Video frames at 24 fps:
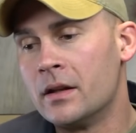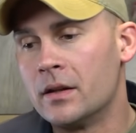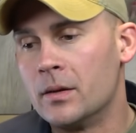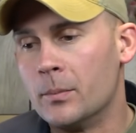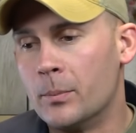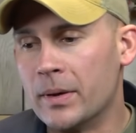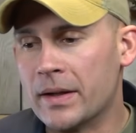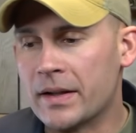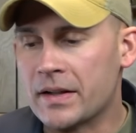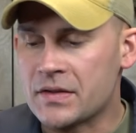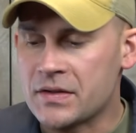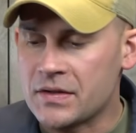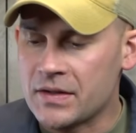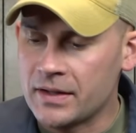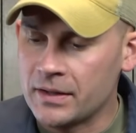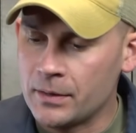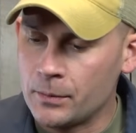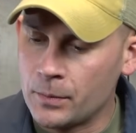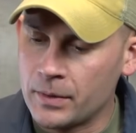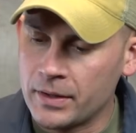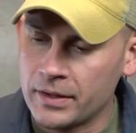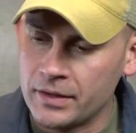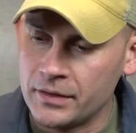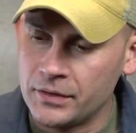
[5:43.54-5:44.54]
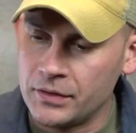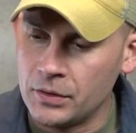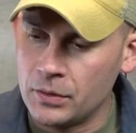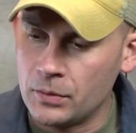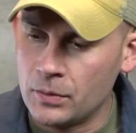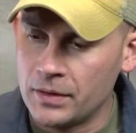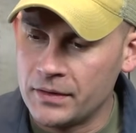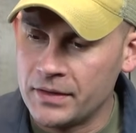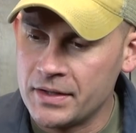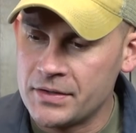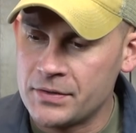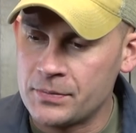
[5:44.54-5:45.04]
The biggest thing that we're gonna
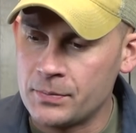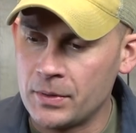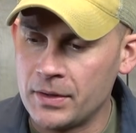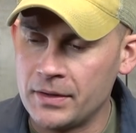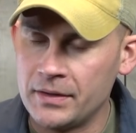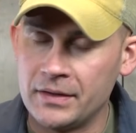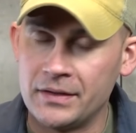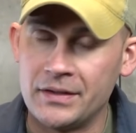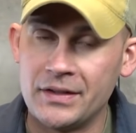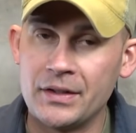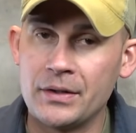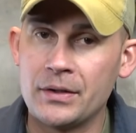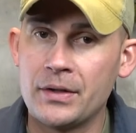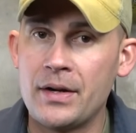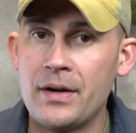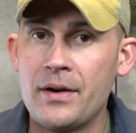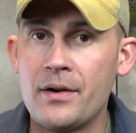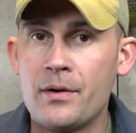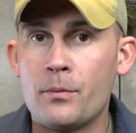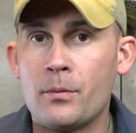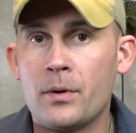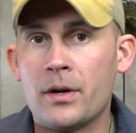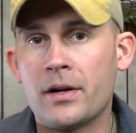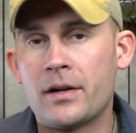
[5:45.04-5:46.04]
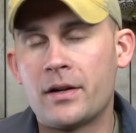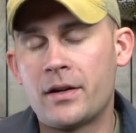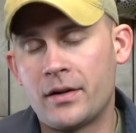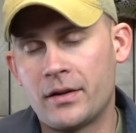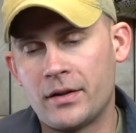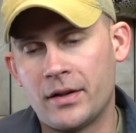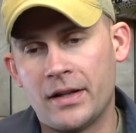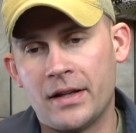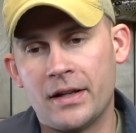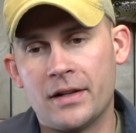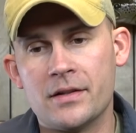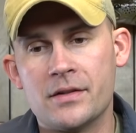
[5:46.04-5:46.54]
do on this one, deer hair work,
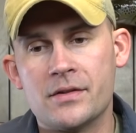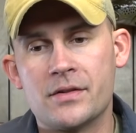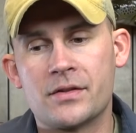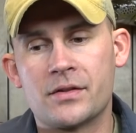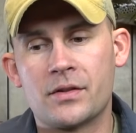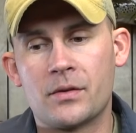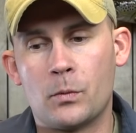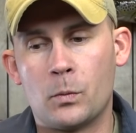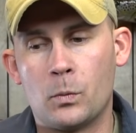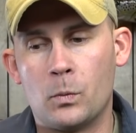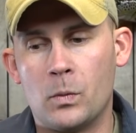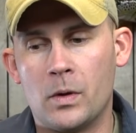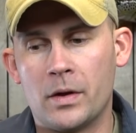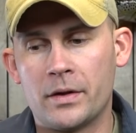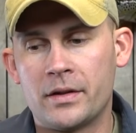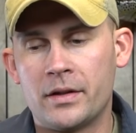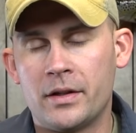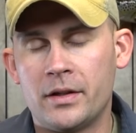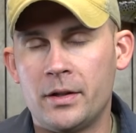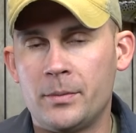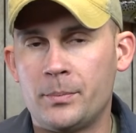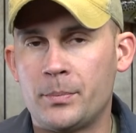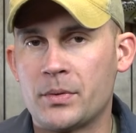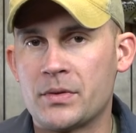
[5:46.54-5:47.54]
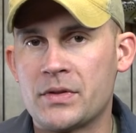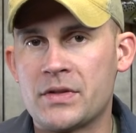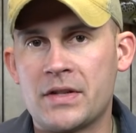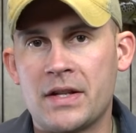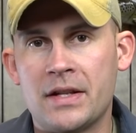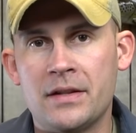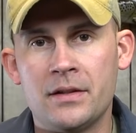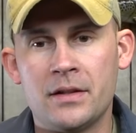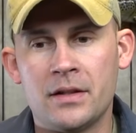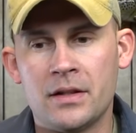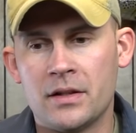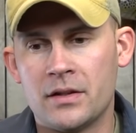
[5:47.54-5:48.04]
is
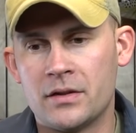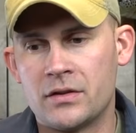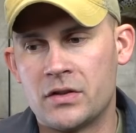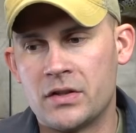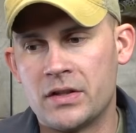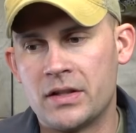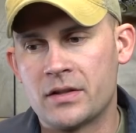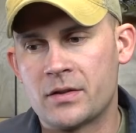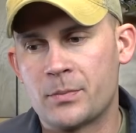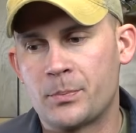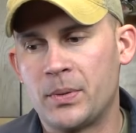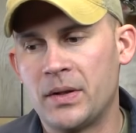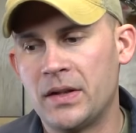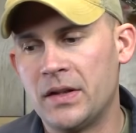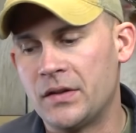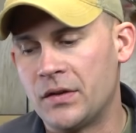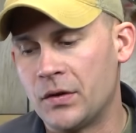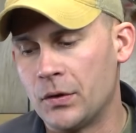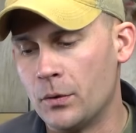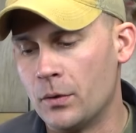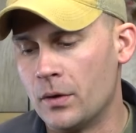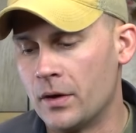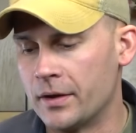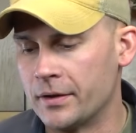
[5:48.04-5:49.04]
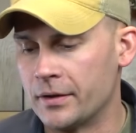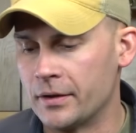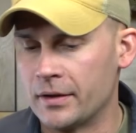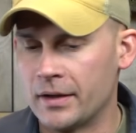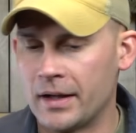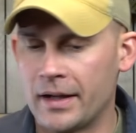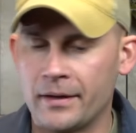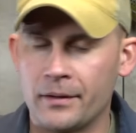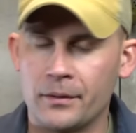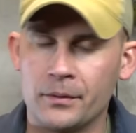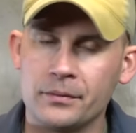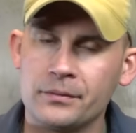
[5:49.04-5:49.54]
100% GSP 200.
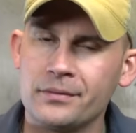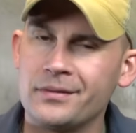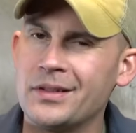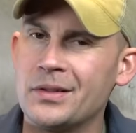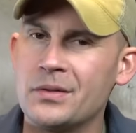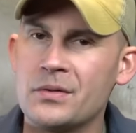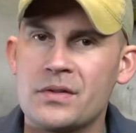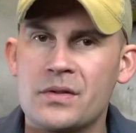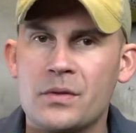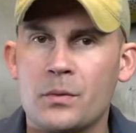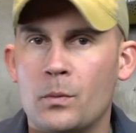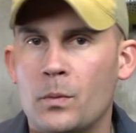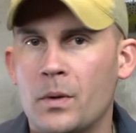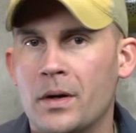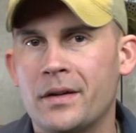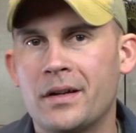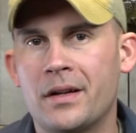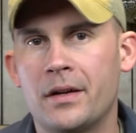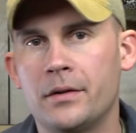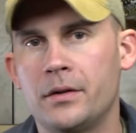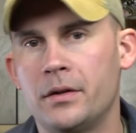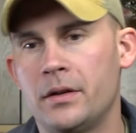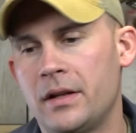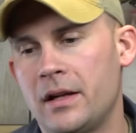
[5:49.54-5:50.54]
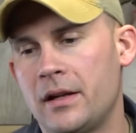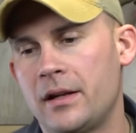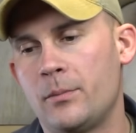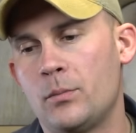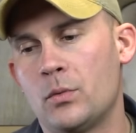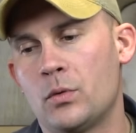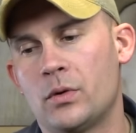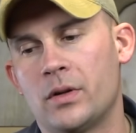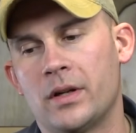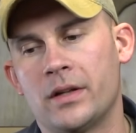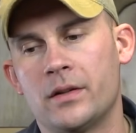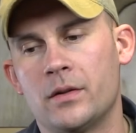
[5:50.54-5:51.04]
I don't use the 100
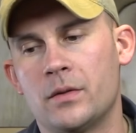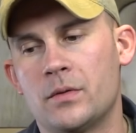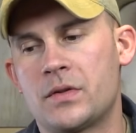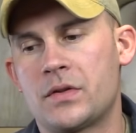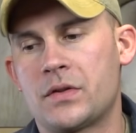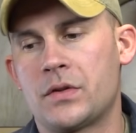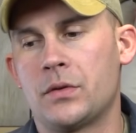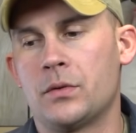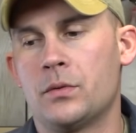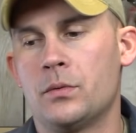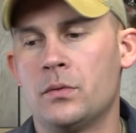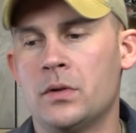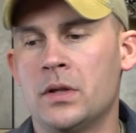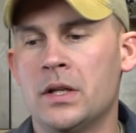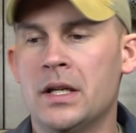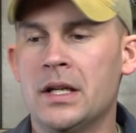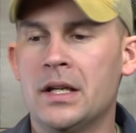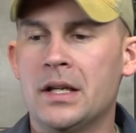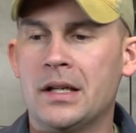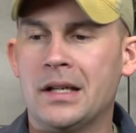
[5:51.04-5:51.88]
anymore, I used to.